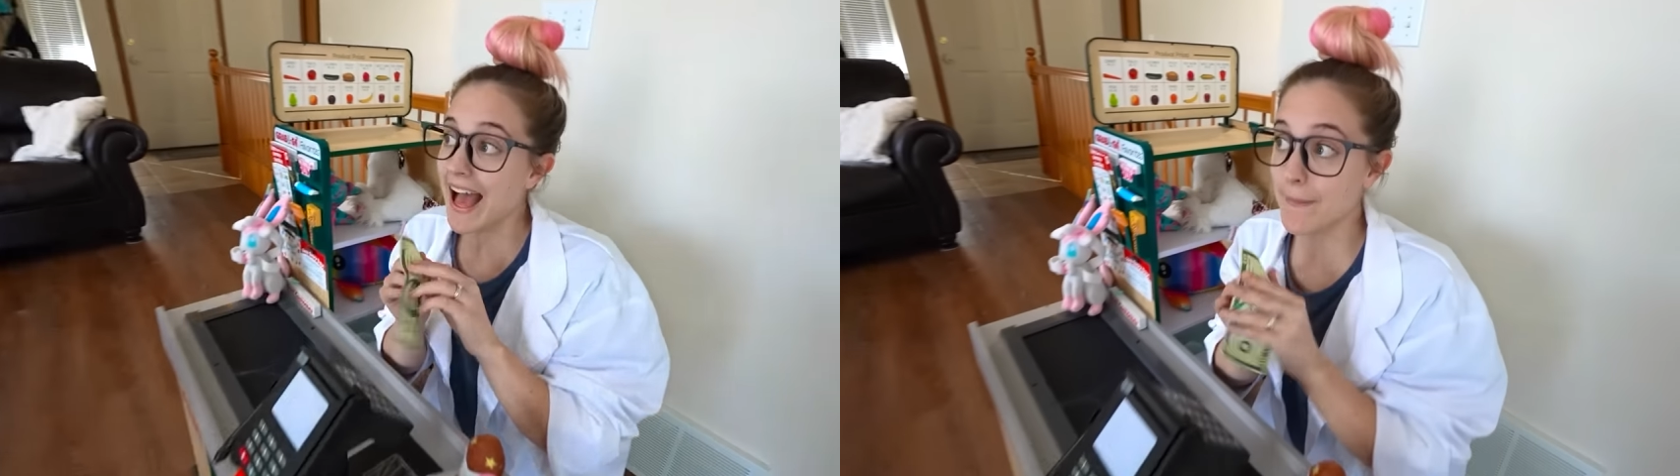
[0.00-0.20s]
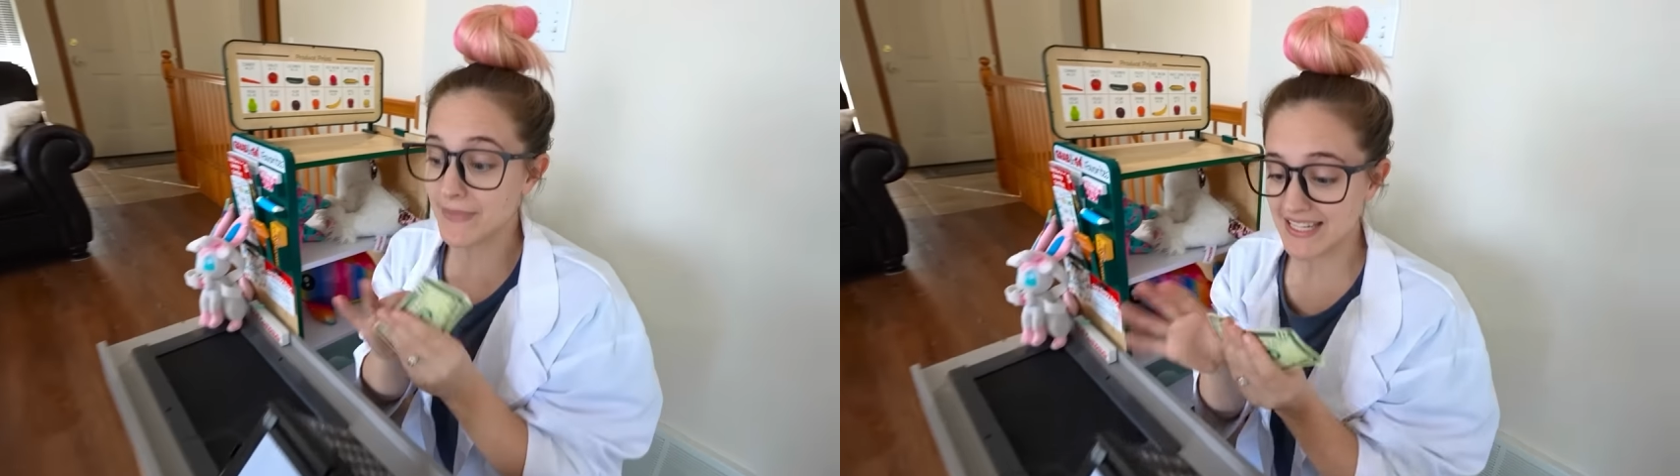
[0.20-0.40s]

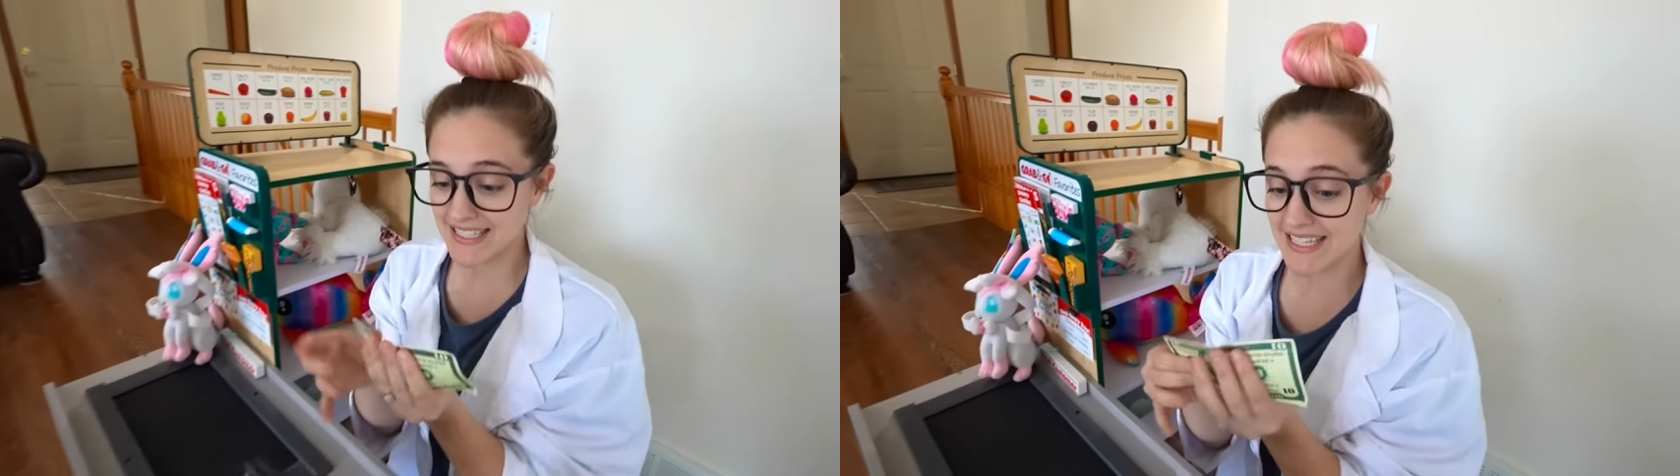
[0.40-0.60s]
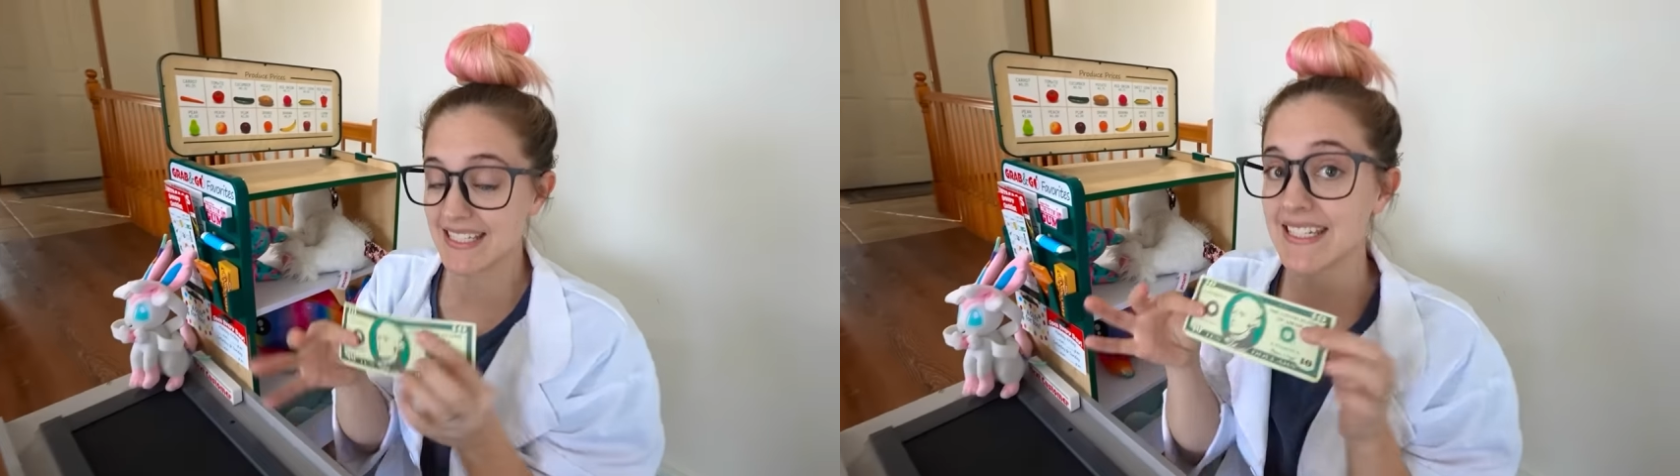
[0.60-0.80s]
um,
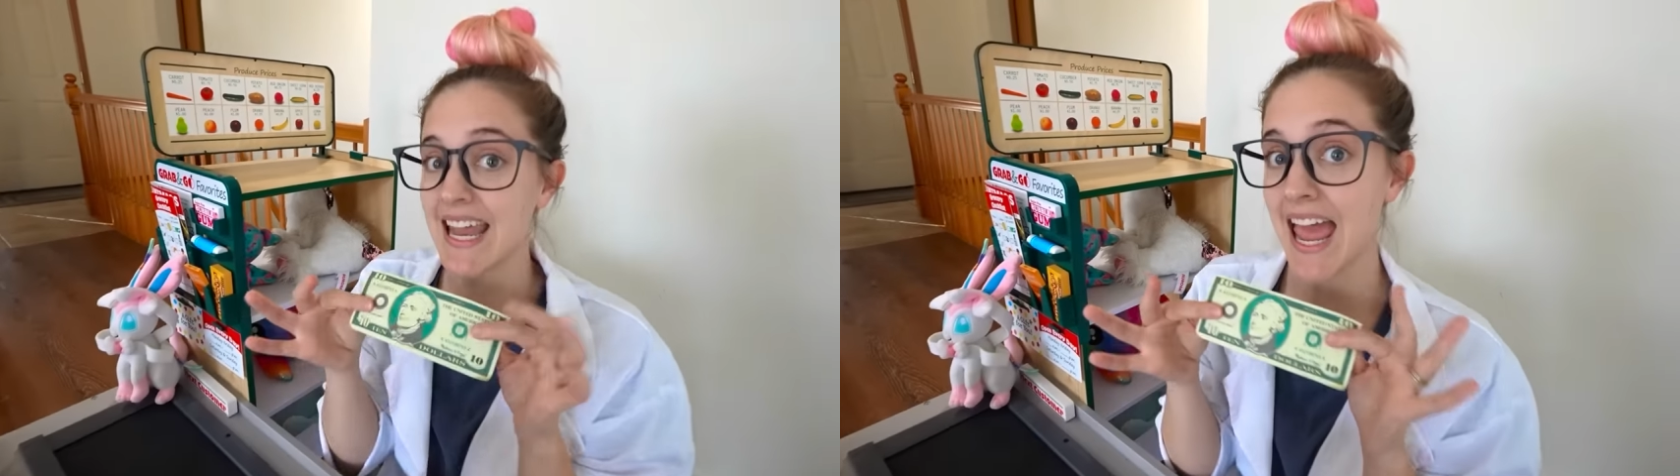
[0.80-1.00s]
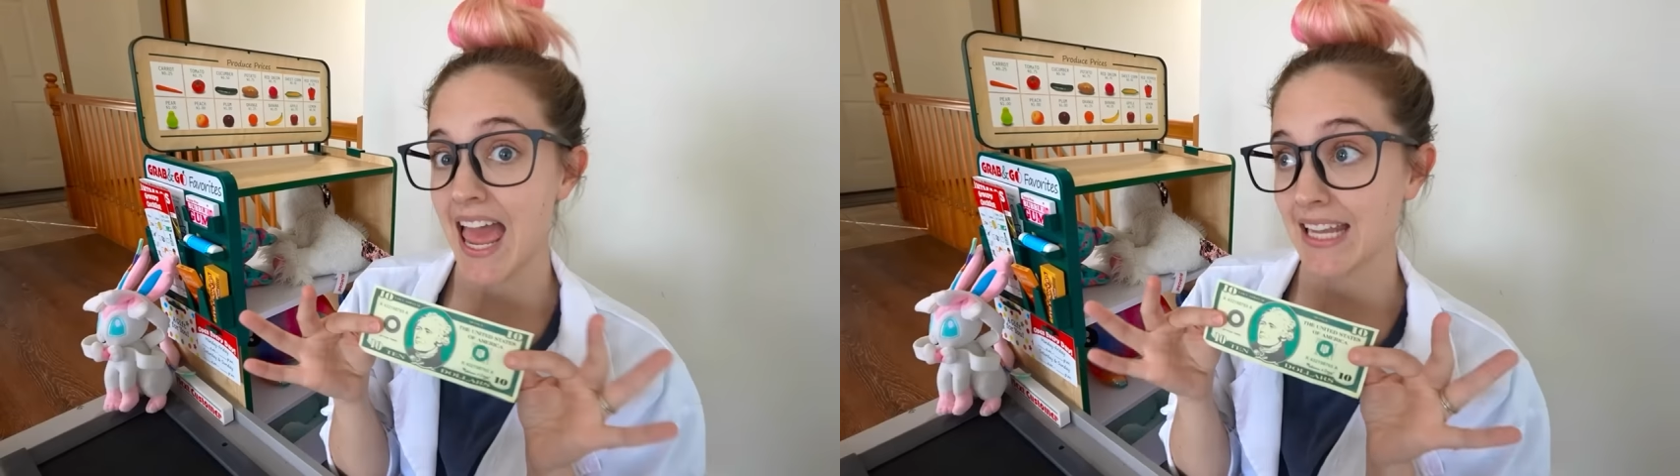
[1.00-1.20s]
this is
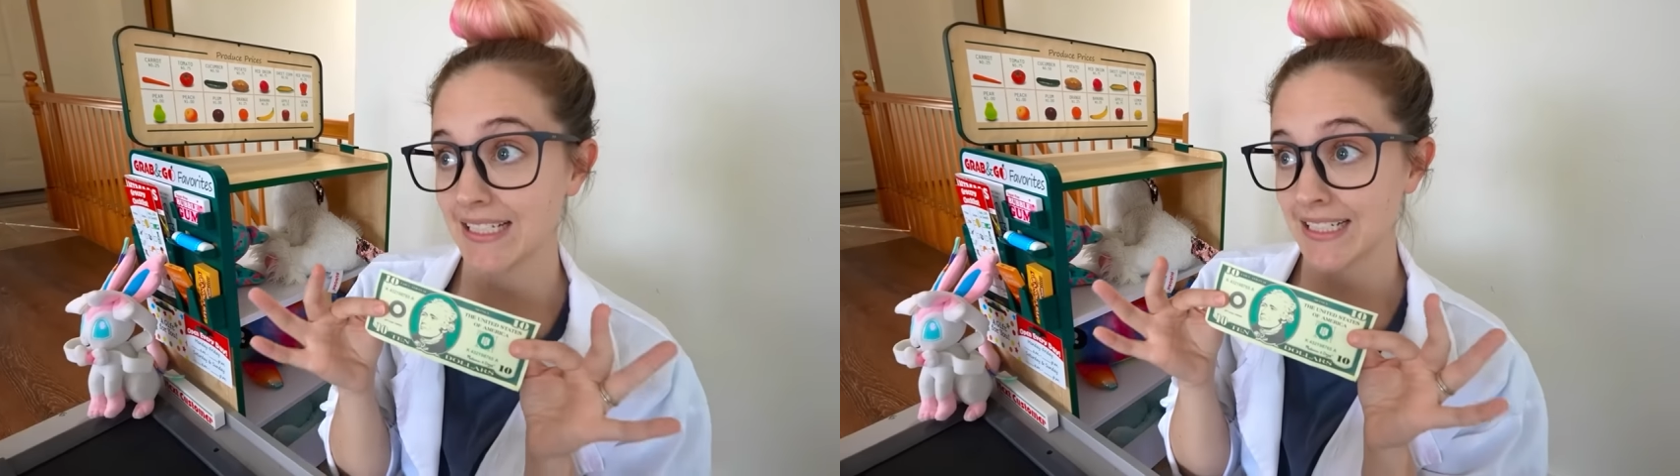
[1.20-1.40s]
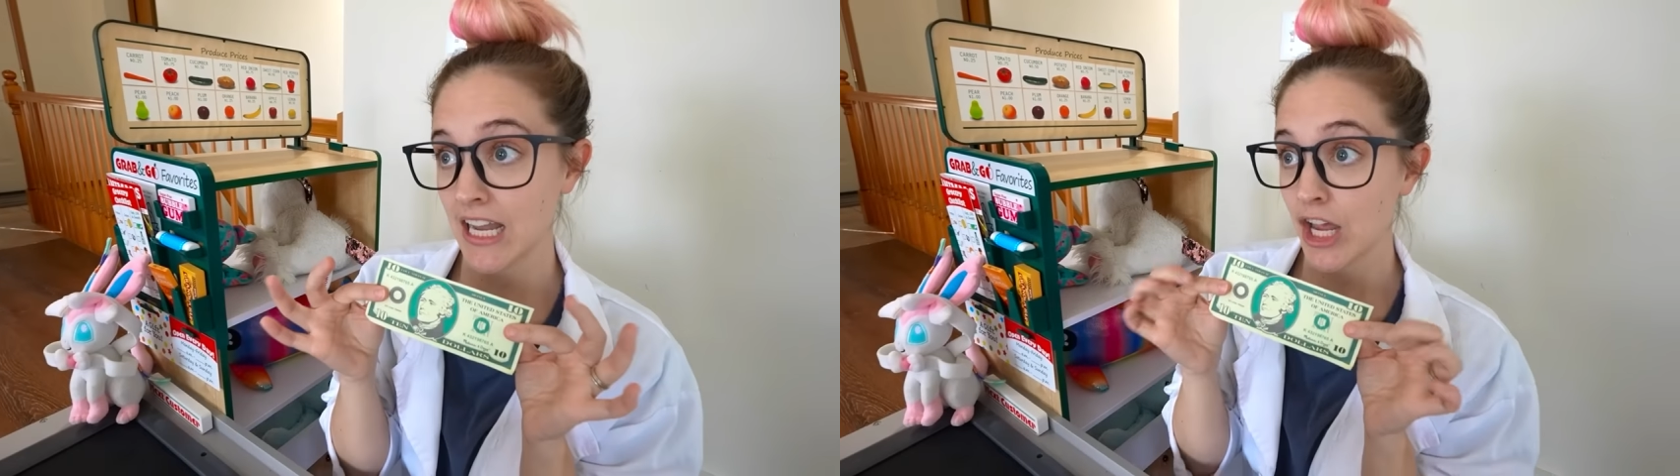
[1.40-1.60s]

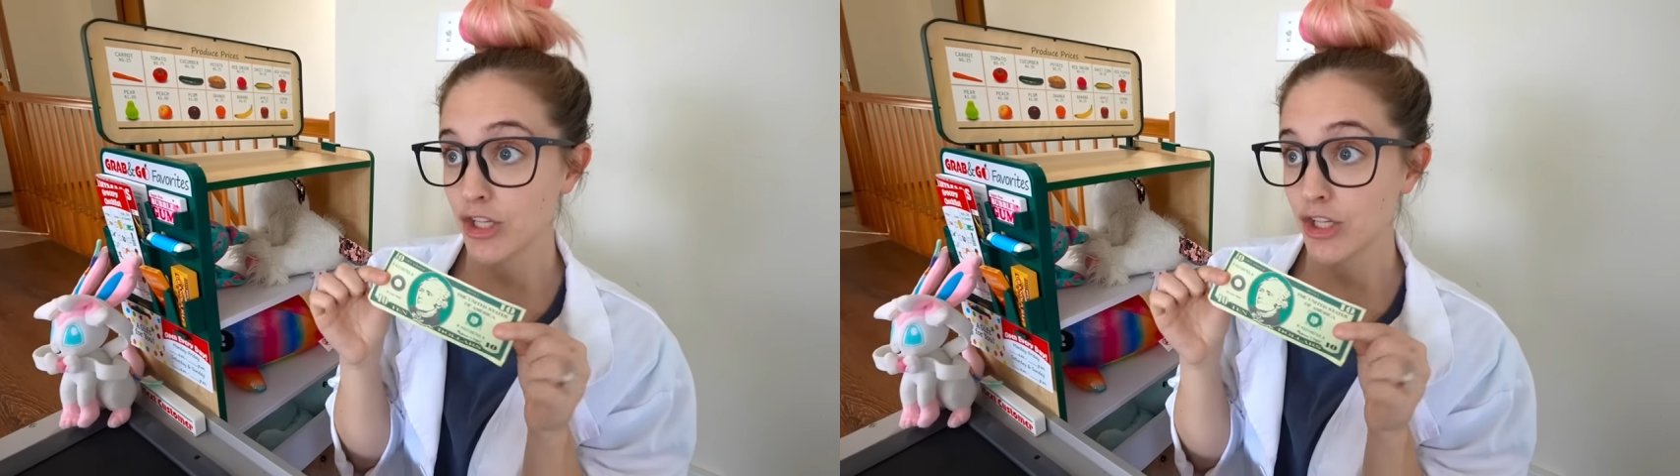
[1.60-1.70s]
10.